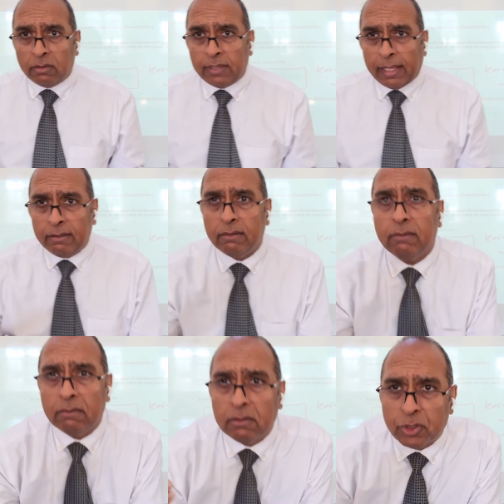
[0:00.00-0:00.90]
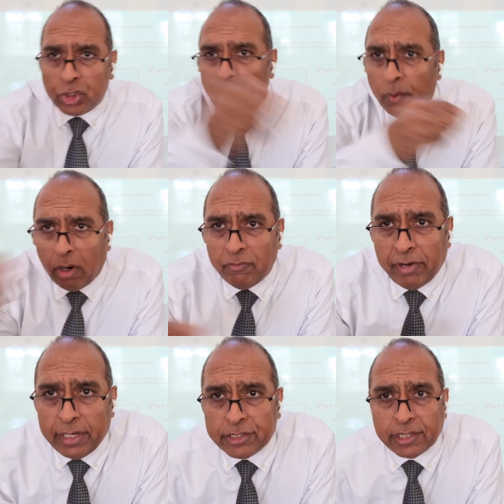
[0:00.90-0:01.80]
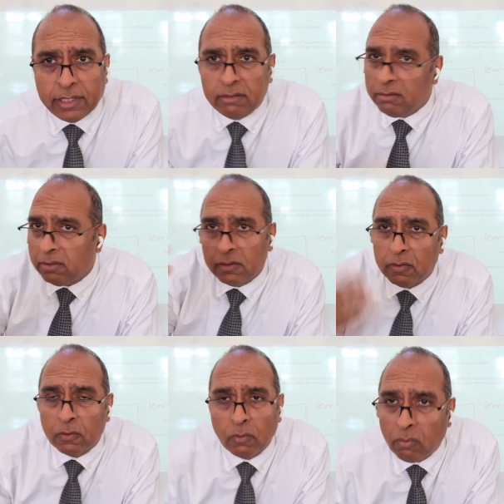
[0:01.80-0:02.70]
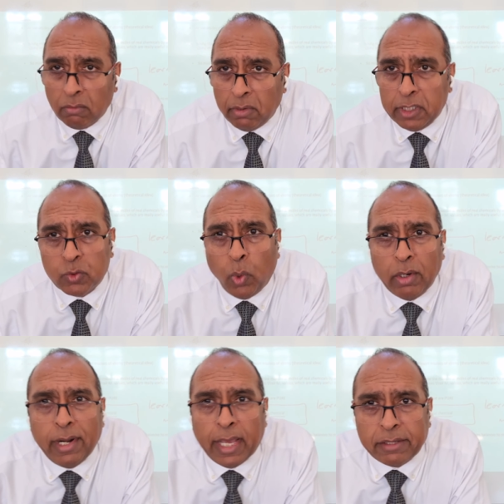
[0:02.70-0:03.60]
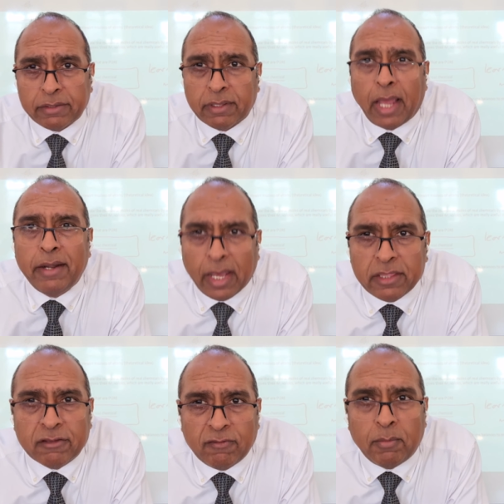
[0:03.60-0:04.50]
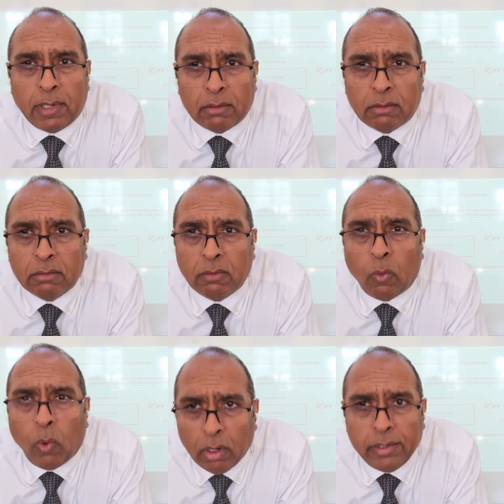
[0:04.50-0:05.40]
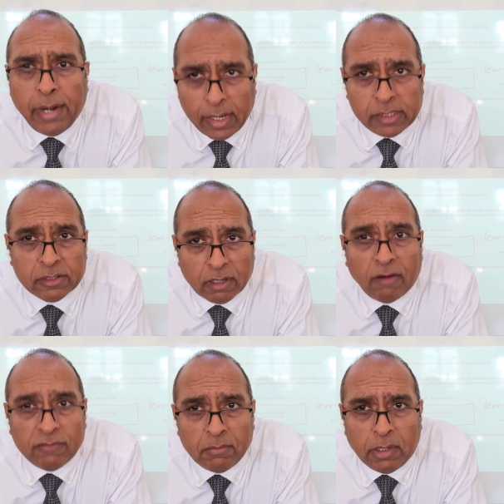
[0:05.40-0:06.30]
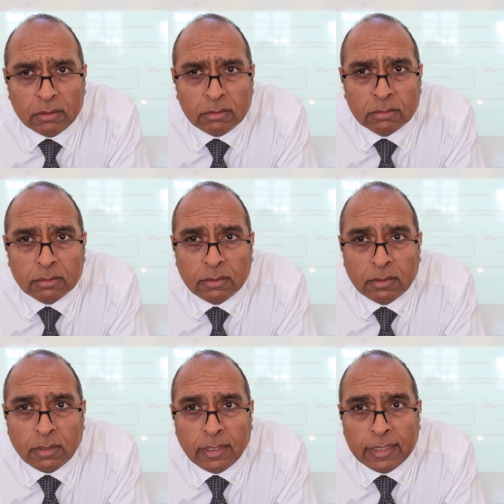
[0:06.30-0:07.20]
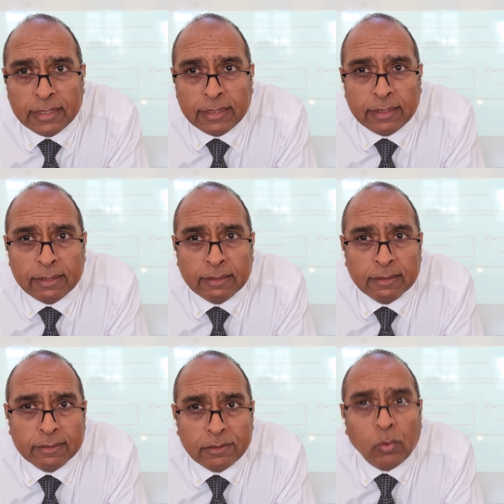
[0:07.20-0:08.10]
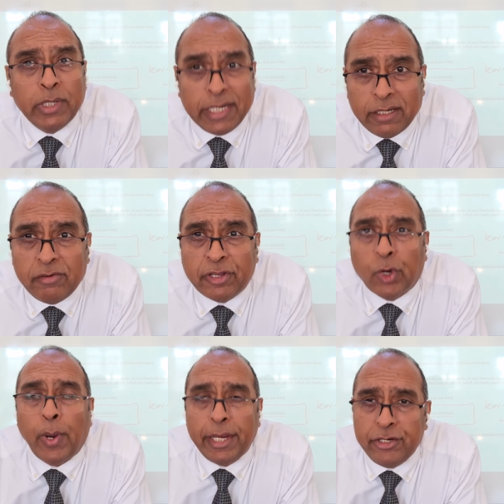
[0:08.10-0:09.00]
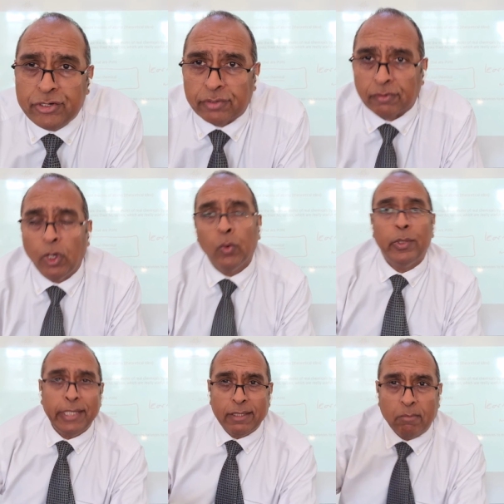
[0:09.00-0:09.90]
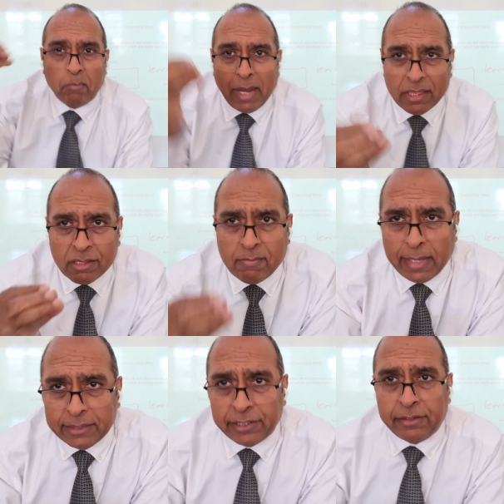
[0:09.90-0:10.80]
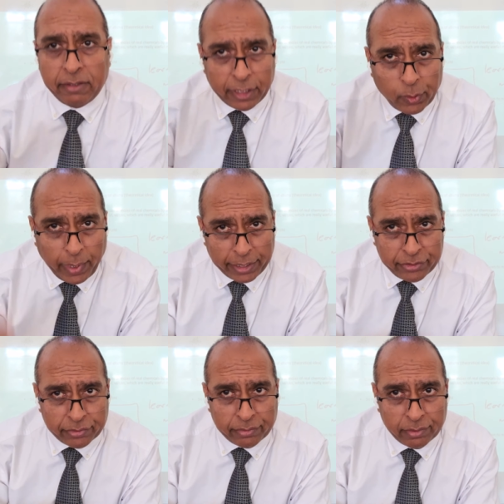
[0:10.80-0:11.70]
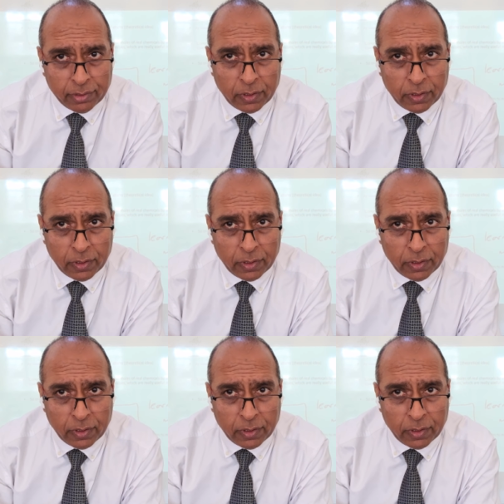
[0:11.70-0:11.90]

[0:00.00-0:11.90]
then 2 over 18 is 1/9, a ninth of a mole, 1/9 of a mole. So we need an equation, we need a mathematical equation